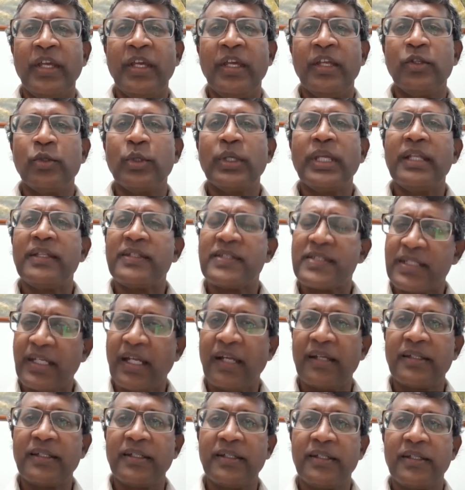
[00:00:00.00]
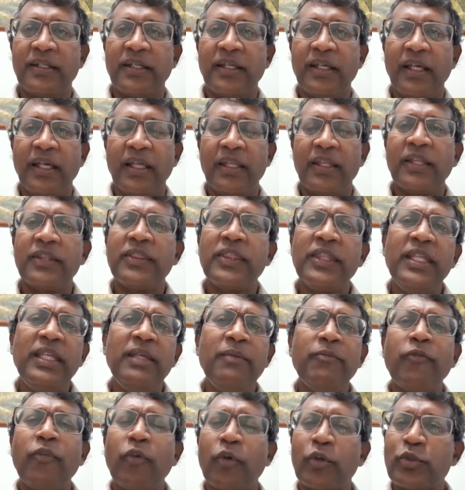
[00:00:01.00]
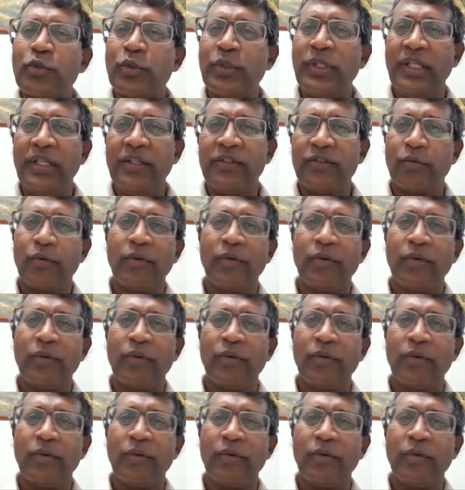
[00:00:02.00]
To get started, the theme for today's